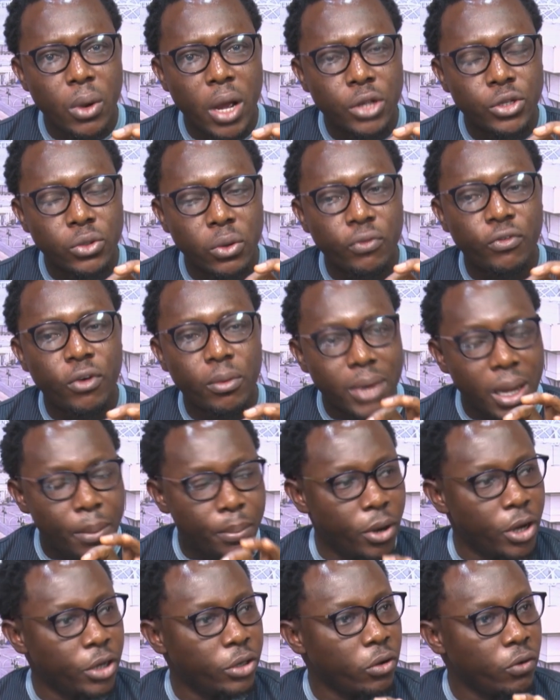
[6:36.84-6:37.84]
So from
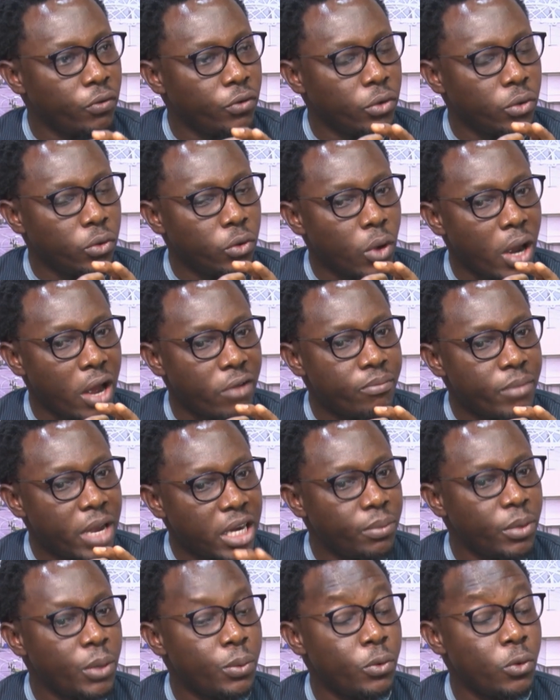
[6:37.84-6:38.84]
that point of view, you have
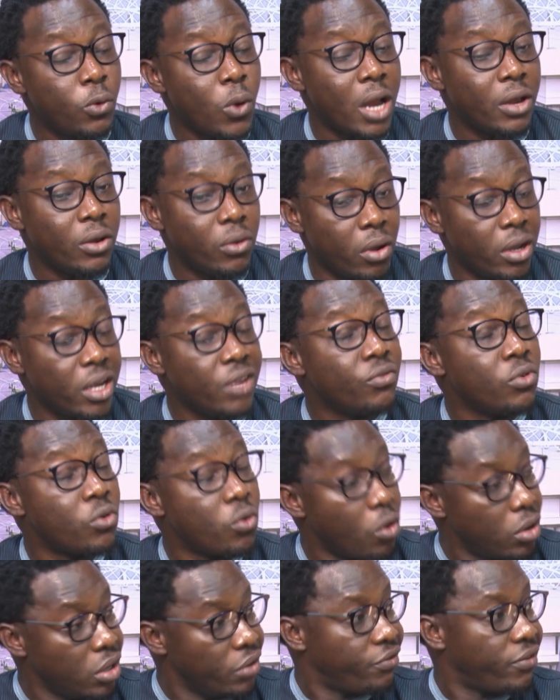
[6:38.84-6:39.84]
many people who are not even
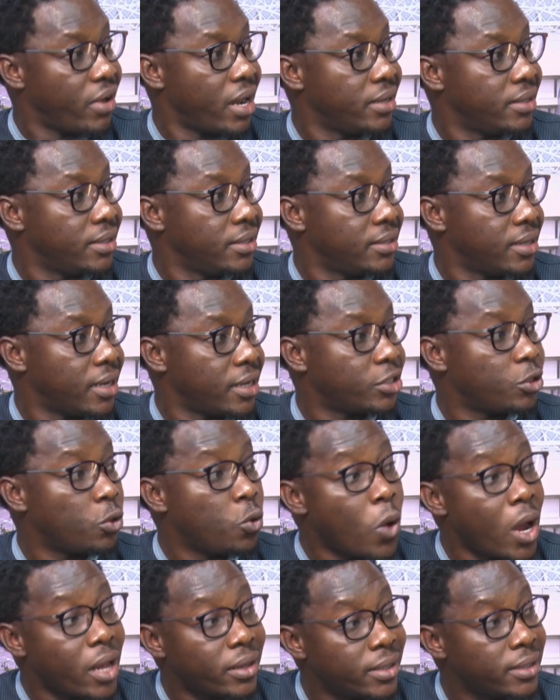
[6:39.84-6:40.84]
qualified teachers,
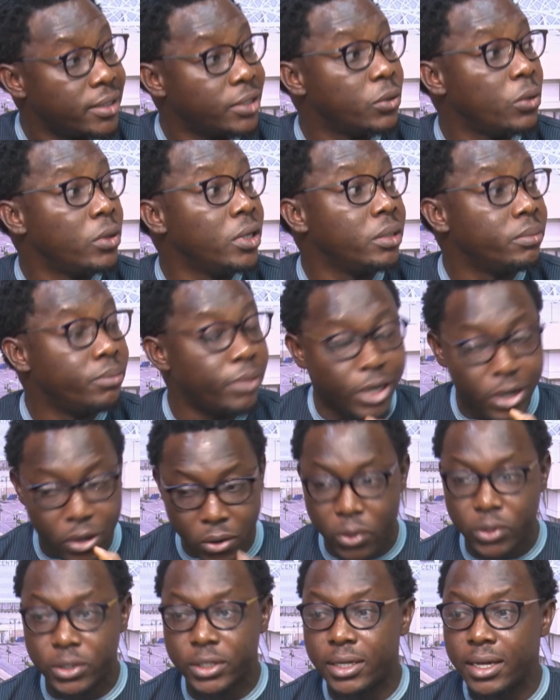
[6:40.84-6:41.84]
who are teaching only
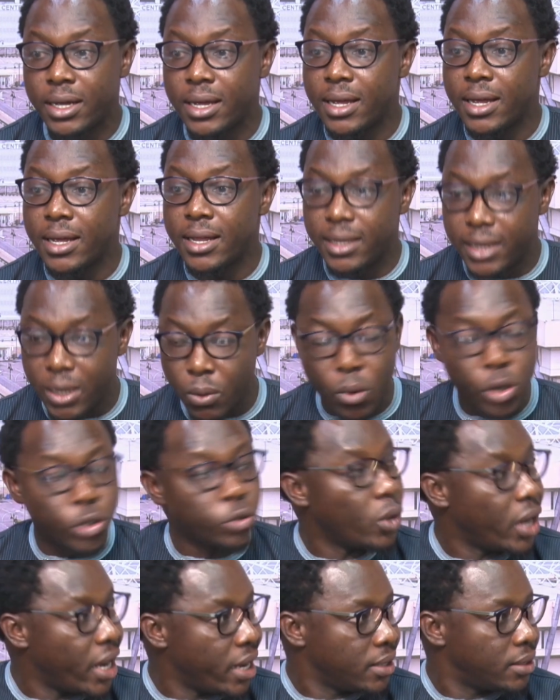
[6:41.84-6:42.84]
because they want
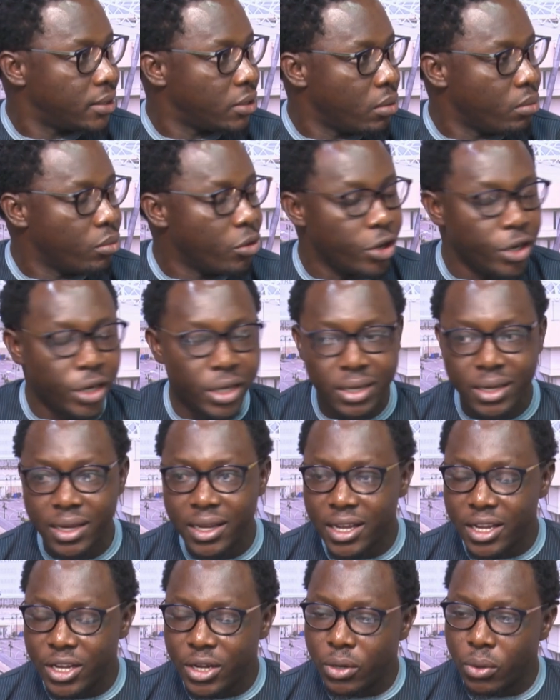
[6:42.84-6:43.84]
to earn some money,
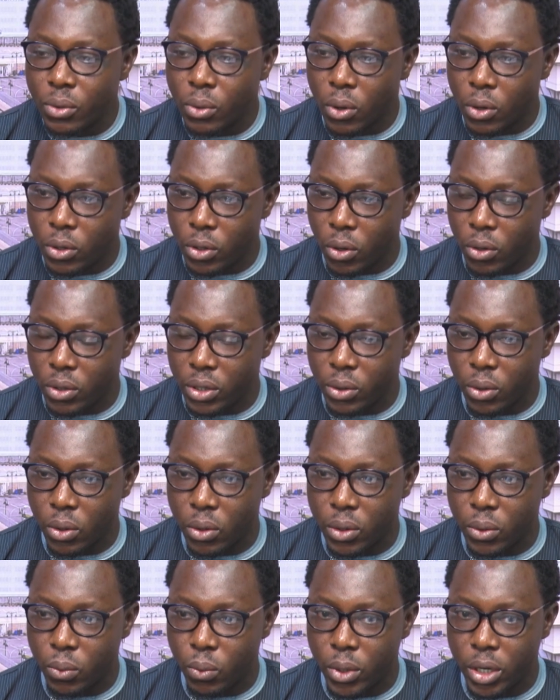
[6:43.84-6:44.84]
you know, on
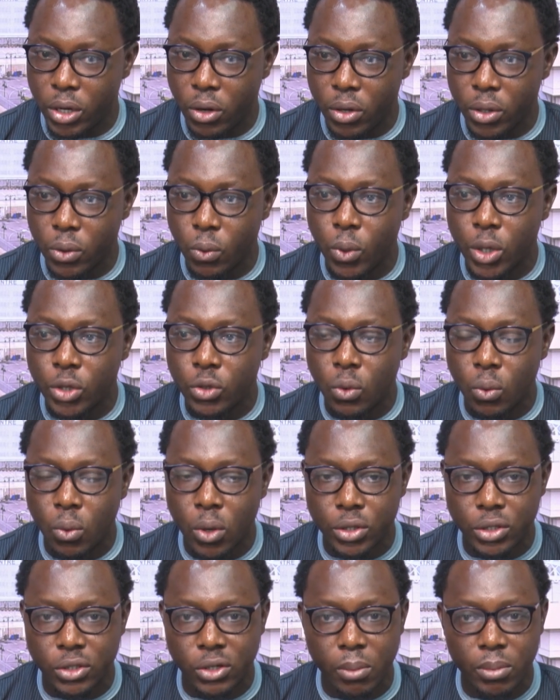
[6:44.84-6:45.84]
the way
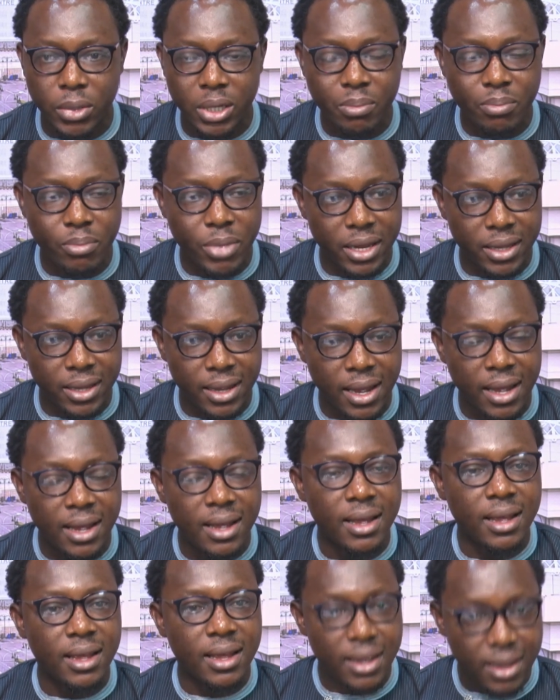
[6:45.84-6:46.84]
towards something better
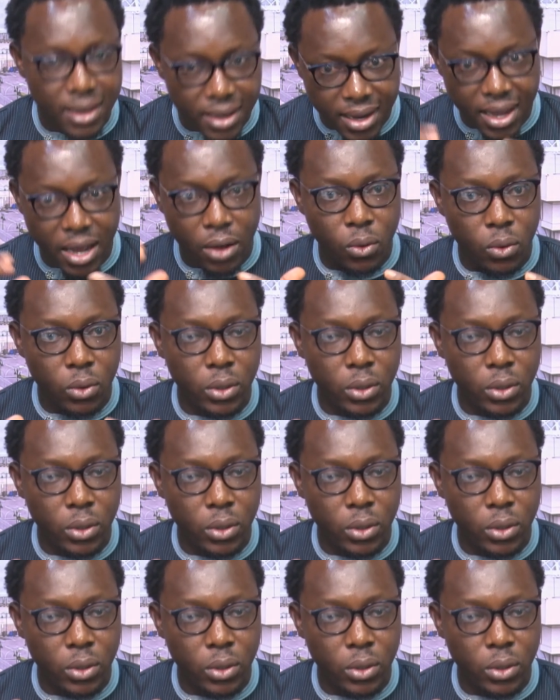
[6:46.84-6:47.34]
in their